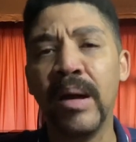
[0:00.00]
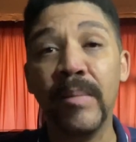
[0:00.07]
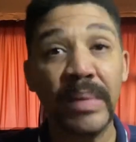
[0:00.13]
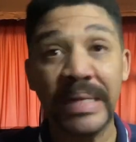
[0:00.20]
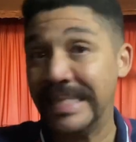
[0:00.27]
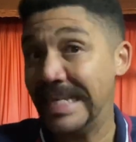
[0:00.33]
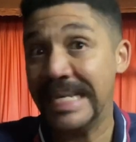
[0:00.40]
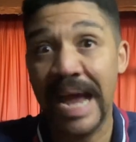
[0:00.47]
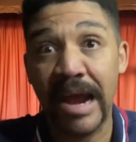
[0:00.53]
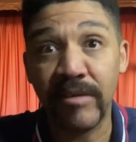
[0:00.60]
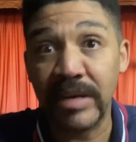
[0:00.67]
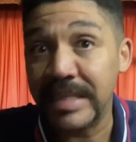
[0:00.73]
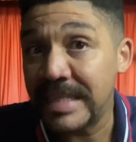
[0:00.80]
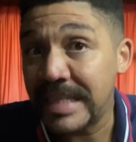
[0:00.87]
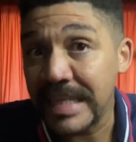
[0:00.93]
Is it
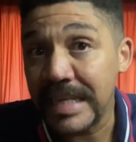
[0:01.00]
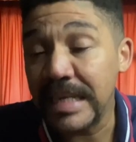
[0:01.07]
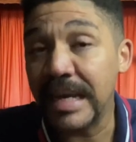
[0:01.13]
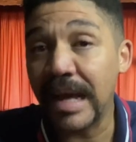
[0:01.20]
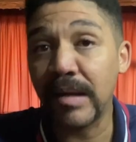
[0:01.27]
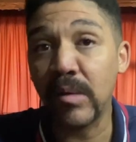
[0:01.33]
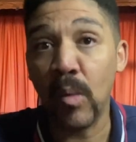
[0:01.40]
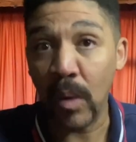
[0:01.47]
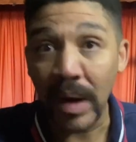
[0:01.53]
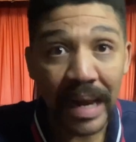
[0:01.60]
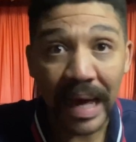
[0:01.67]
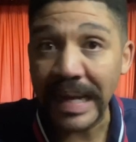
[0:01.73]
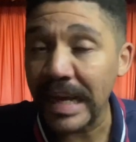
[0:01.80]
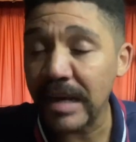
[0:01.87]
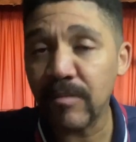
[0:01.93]
guaranteed? Like,
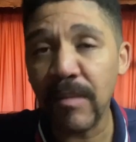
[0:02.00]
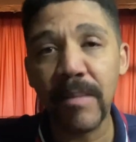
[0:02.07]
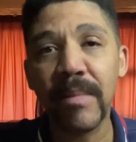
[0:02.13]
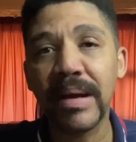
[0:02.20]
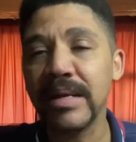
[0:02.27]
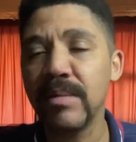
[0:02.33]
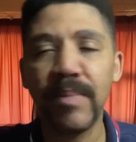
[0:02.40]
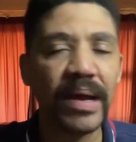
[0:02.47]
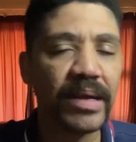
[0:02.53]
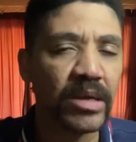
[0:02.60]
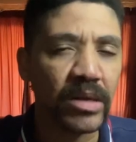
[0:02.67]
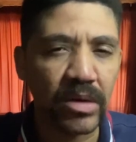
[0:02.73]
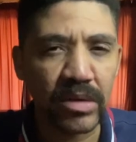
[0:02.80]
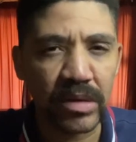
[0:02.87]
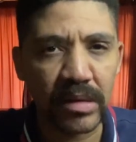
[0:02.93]
will I get my money back?
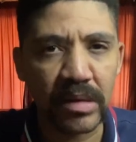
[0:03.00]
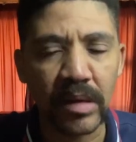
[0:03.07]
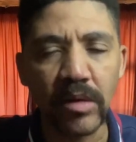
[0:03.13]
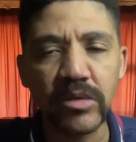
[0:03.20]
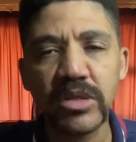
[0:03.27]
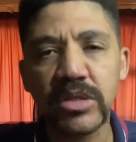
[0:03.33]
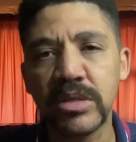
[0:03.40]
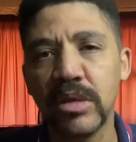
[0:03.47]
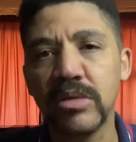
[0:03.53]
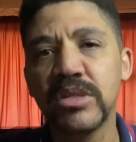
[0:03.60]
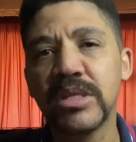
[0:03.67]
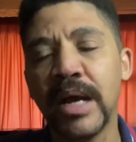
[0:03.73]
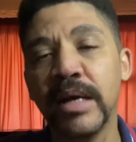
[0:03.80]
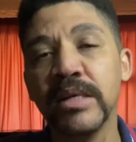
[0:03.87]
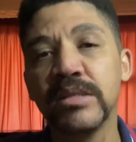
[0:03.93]
You know,
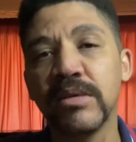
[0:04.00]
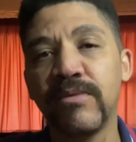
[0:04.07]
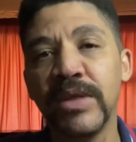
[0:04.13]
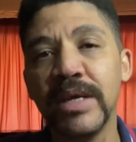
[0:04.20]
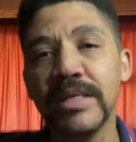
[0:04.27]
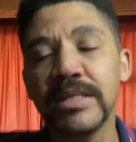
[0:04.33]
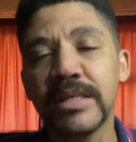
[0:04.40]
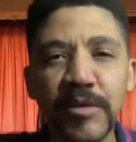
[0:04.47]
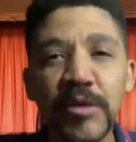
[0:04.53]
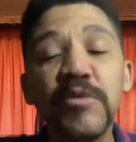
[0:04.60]
those kinds of things.